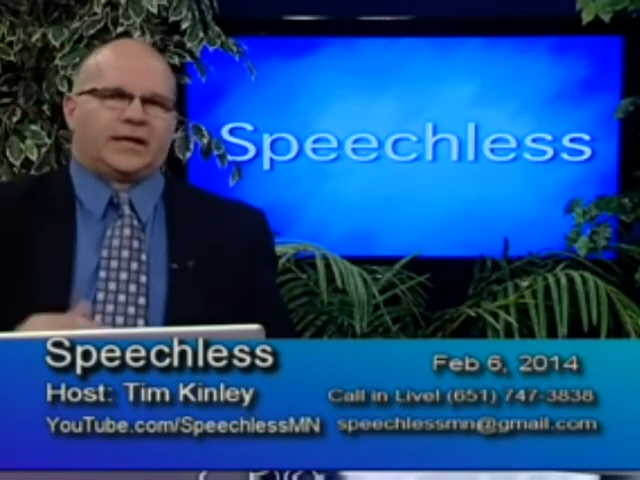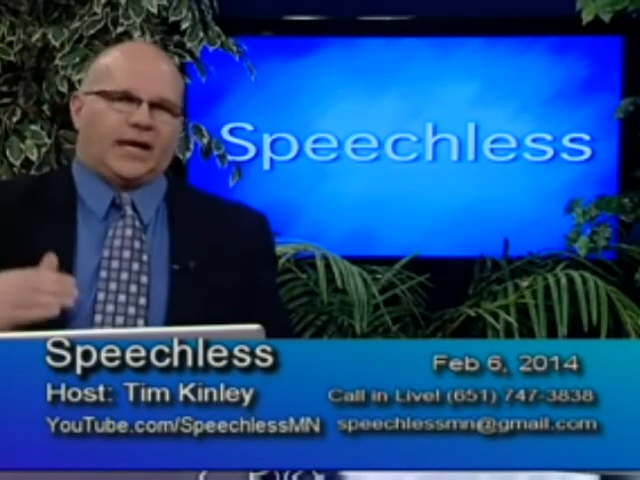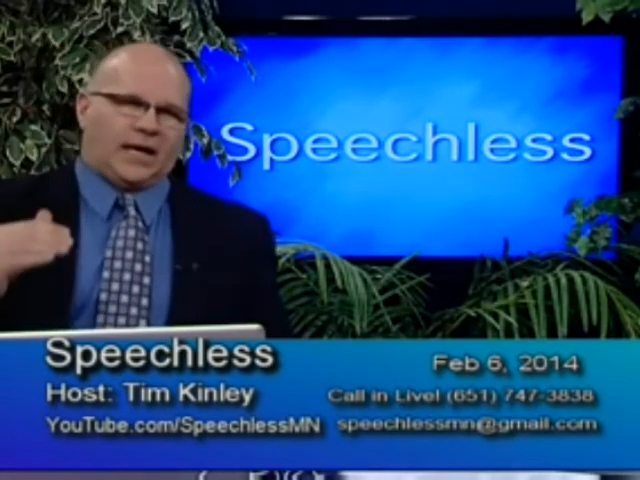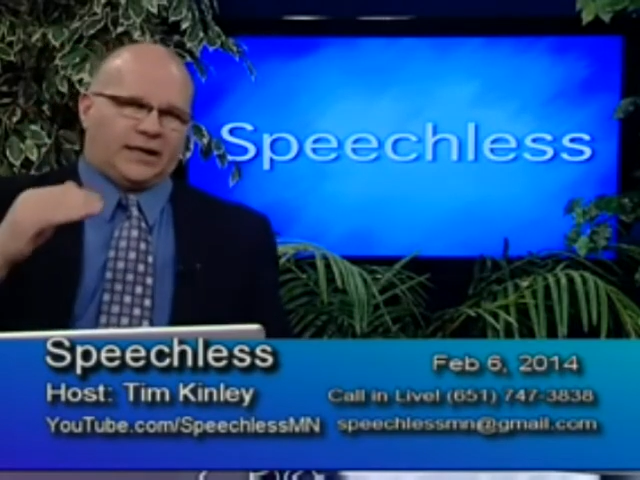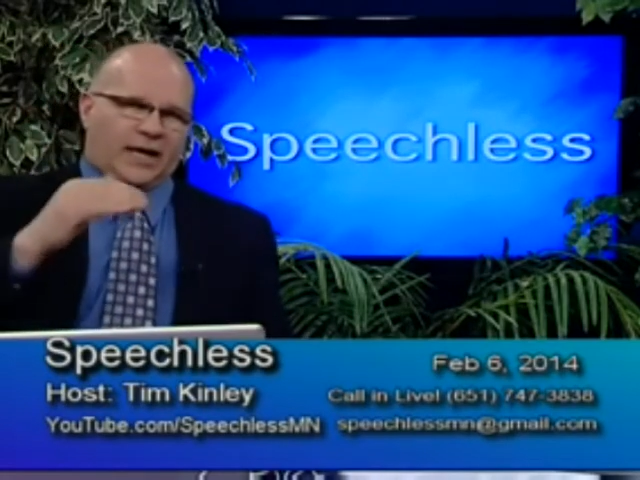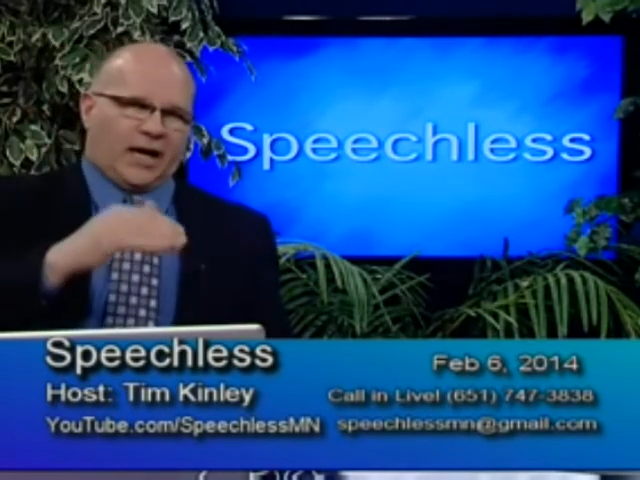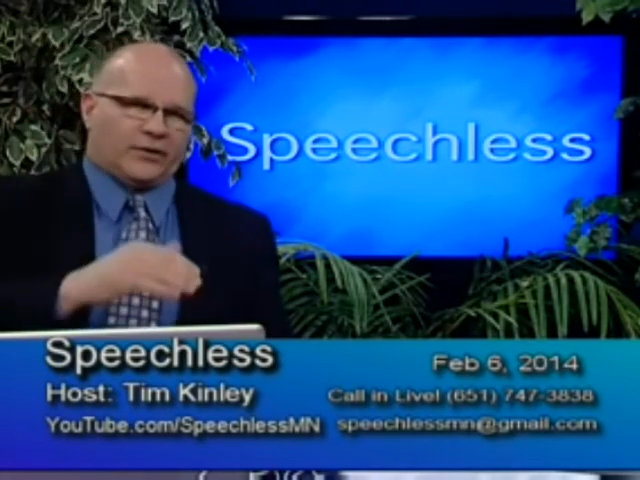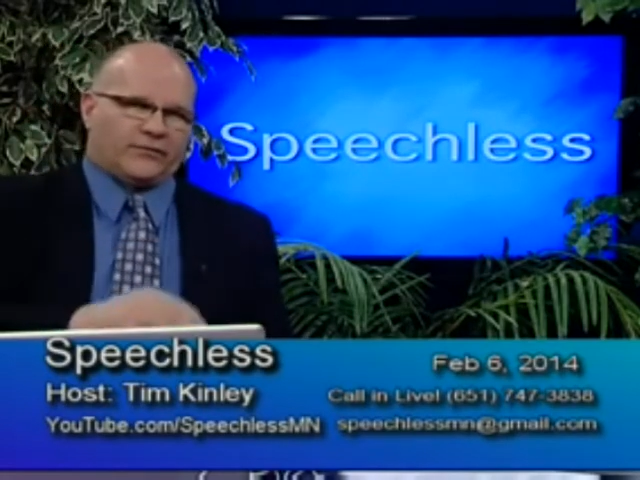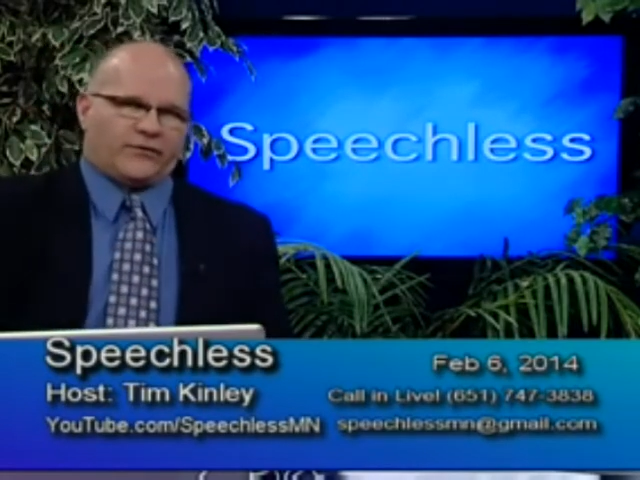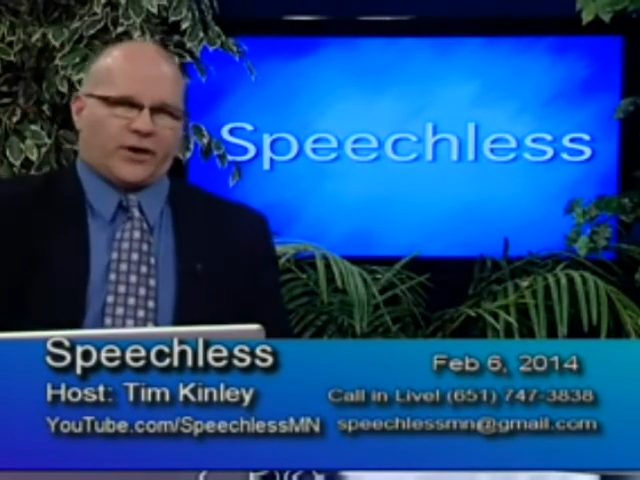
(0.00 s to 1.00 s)
and
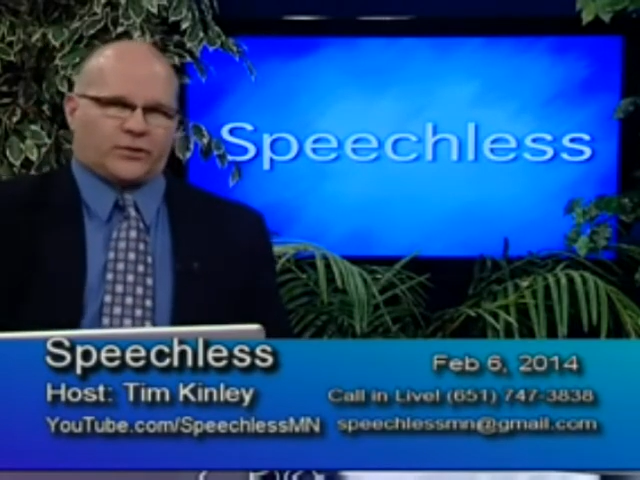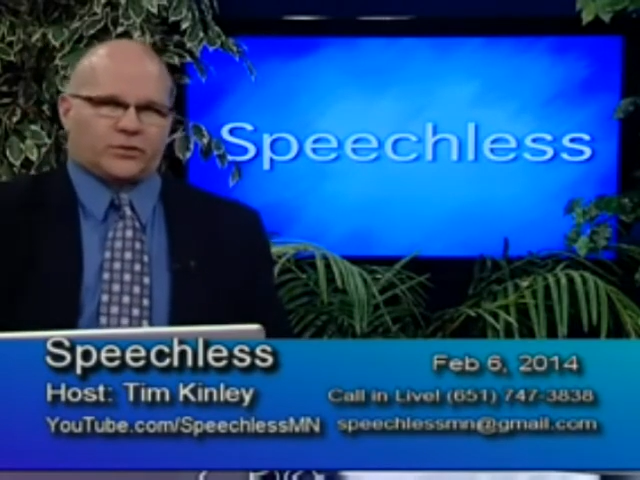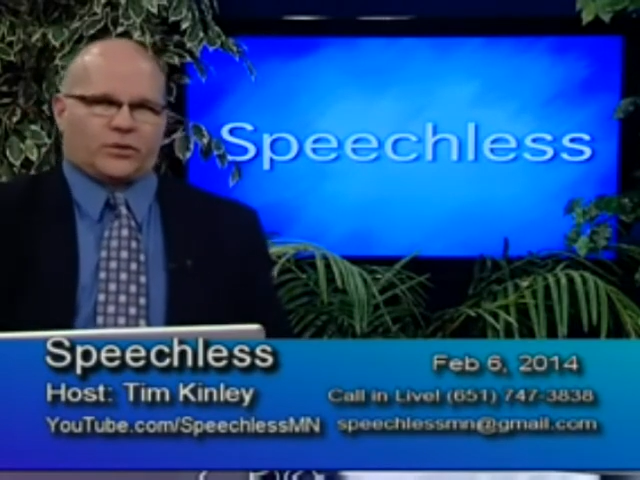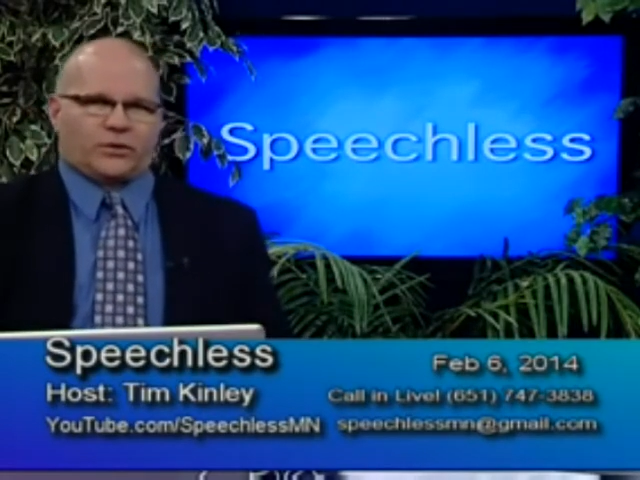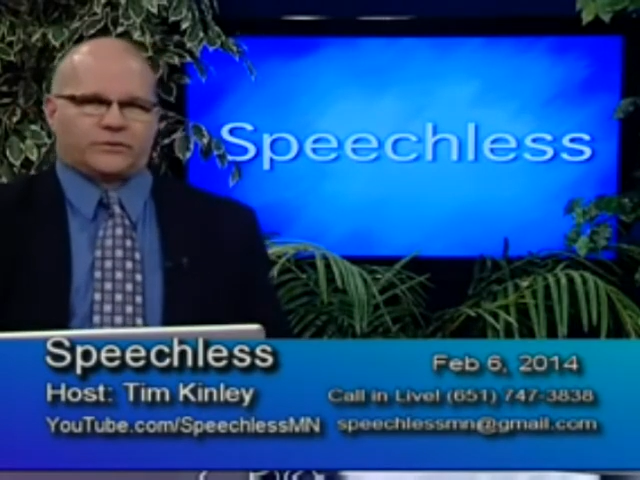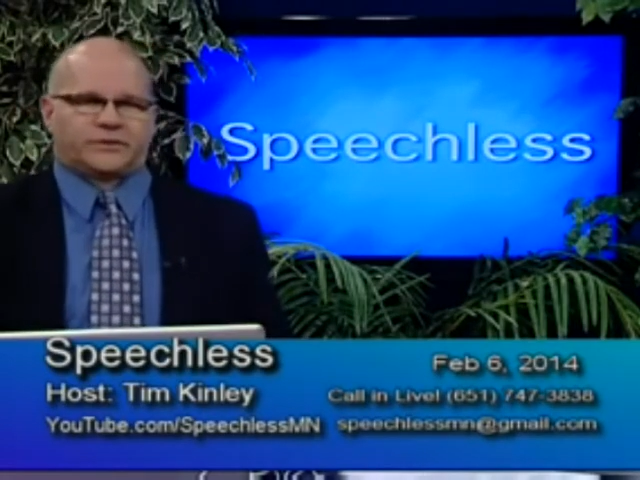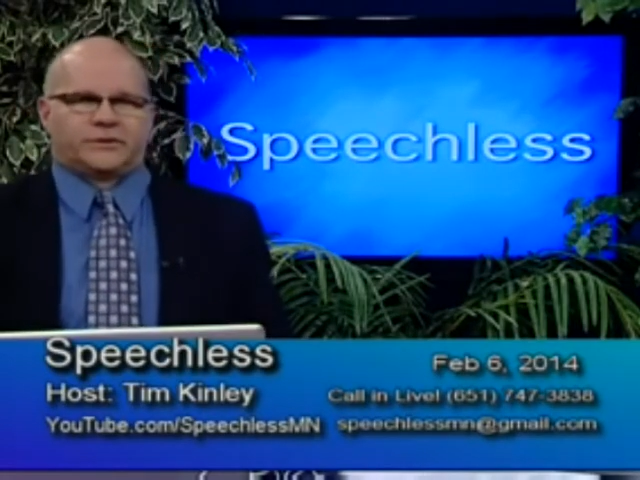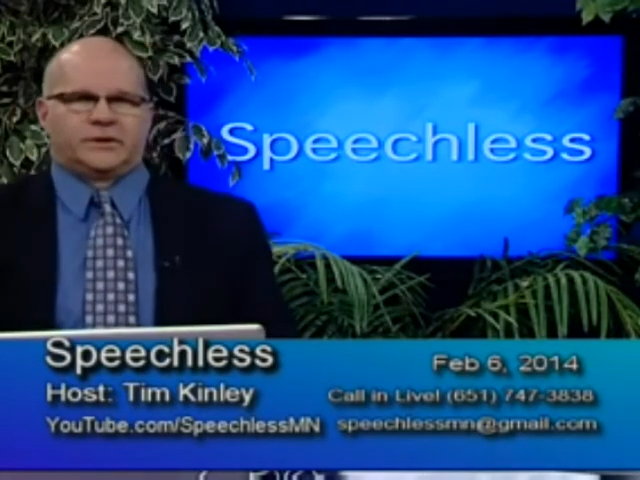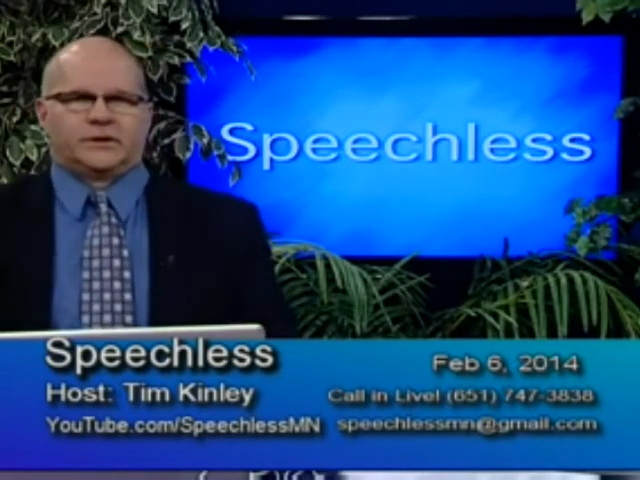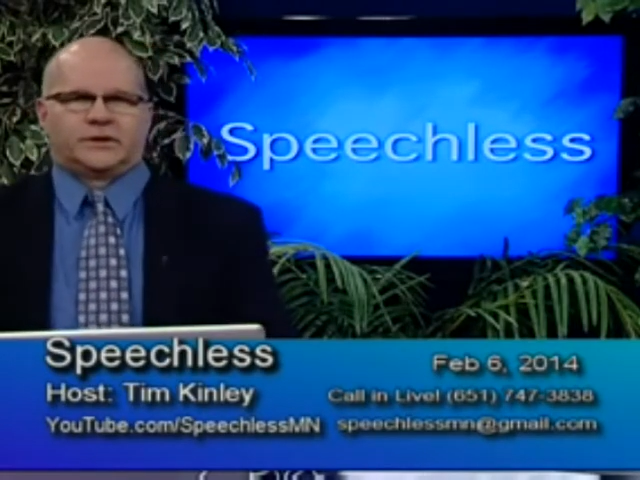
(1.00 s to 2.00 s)
now the federal court's